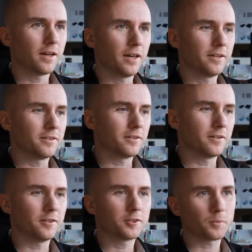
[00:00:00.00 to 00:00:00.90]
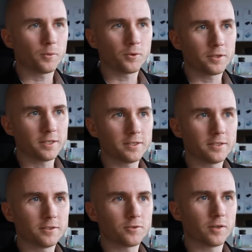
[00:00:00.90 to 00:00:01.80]
and it's small and easy
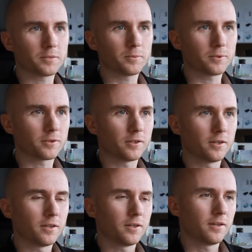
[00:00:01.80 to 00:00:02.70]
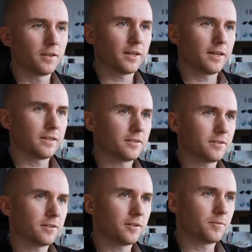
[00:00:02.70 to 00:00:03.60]
to transport. And
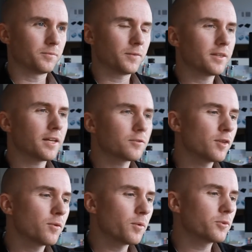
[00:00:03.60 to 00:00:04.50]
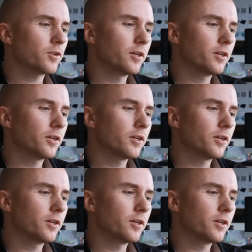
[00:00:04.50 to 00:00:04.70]
that's really what we